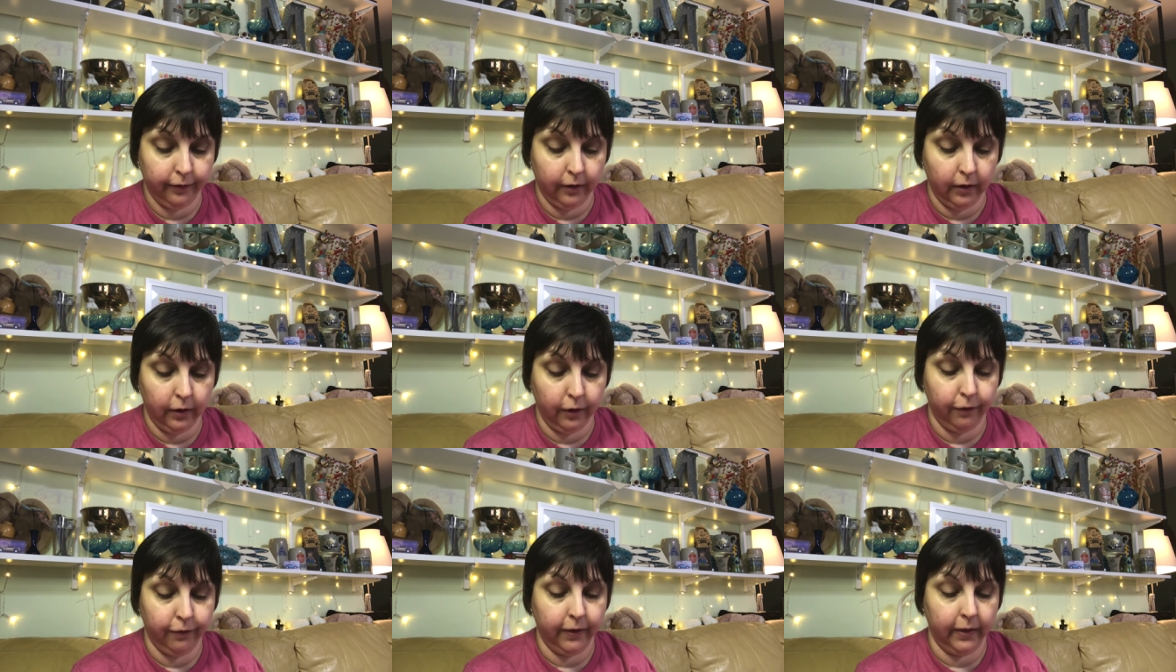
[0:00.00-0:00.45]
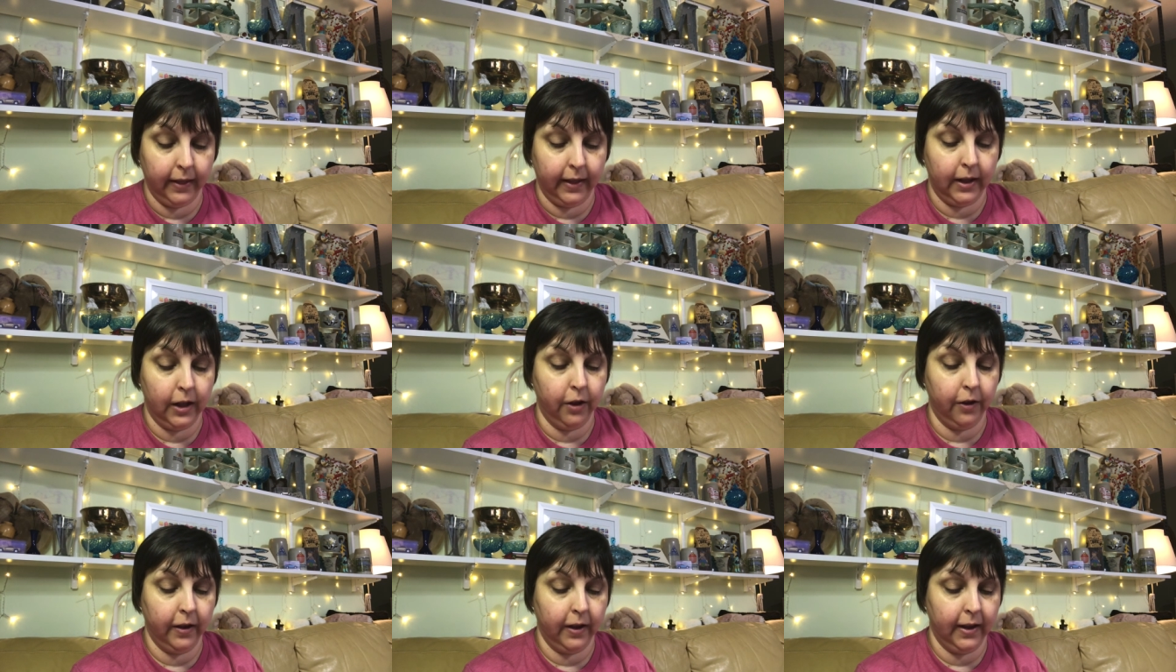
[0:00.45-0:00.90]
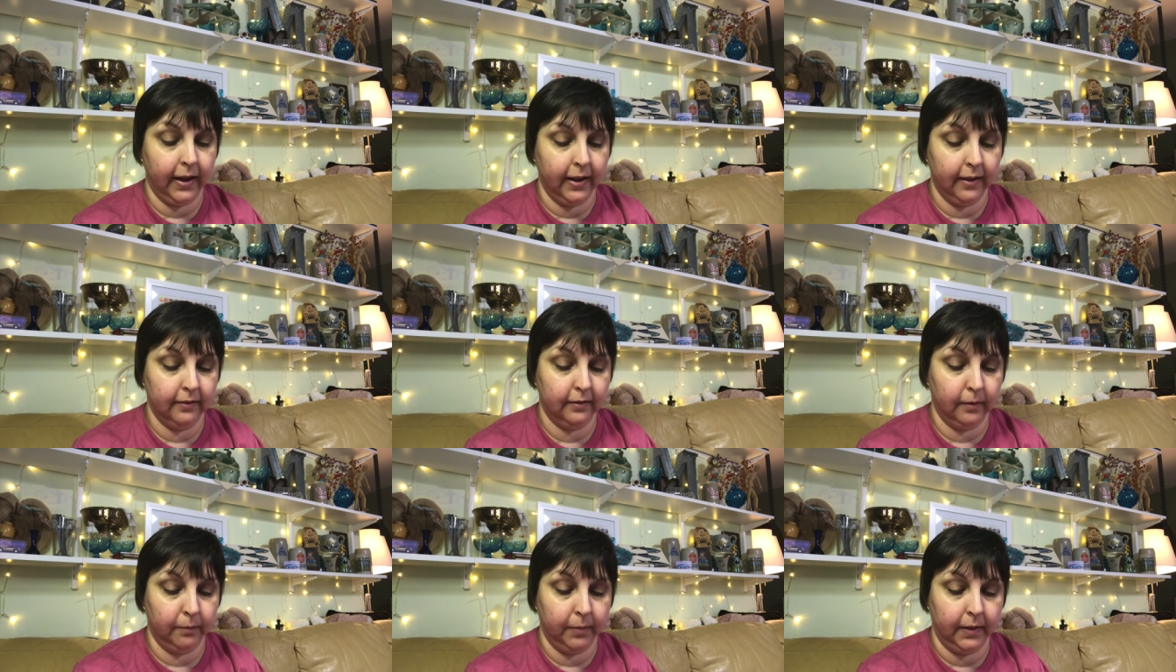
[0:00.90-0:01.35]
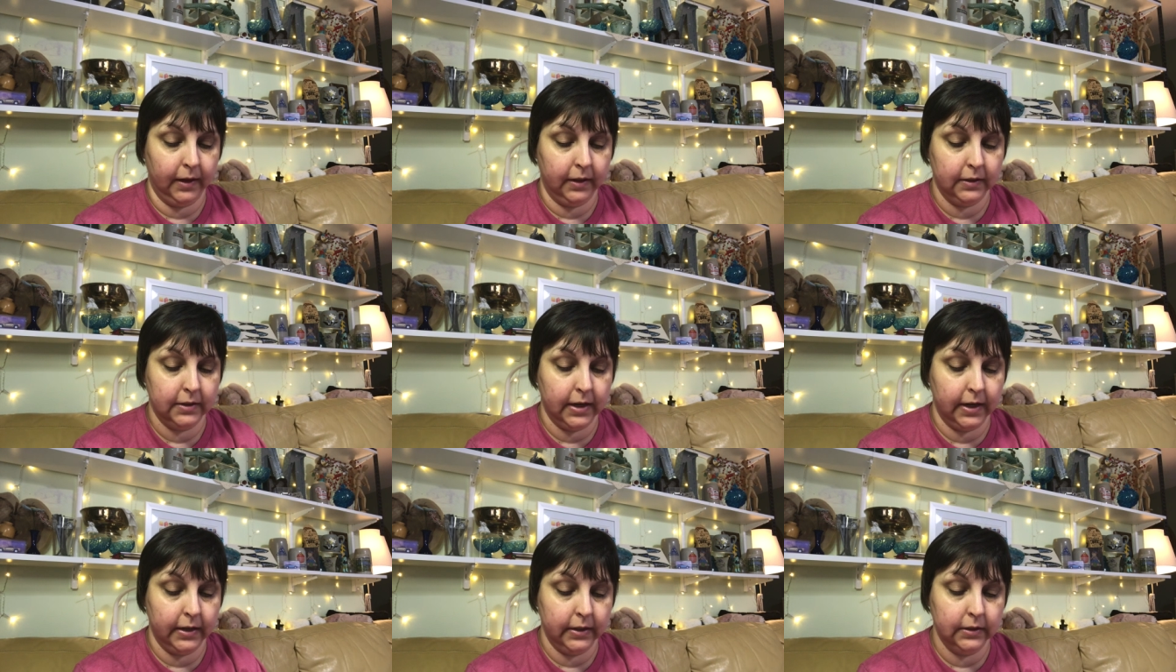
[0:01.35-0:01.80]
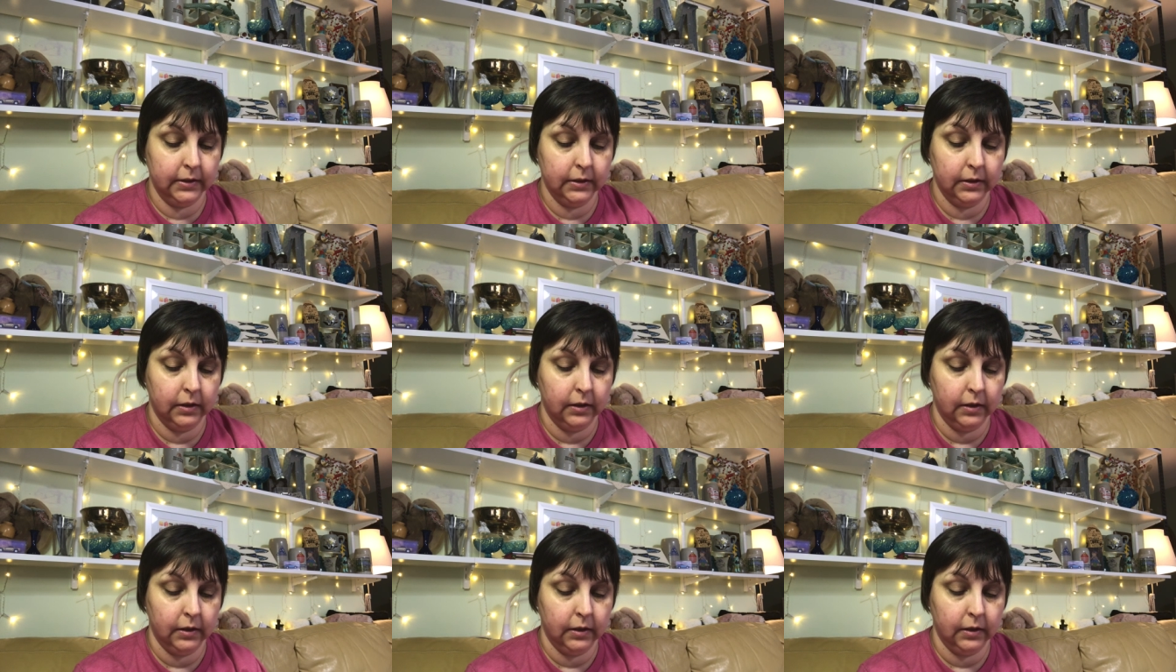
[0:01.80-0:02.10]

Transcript: You feel like you can get something done.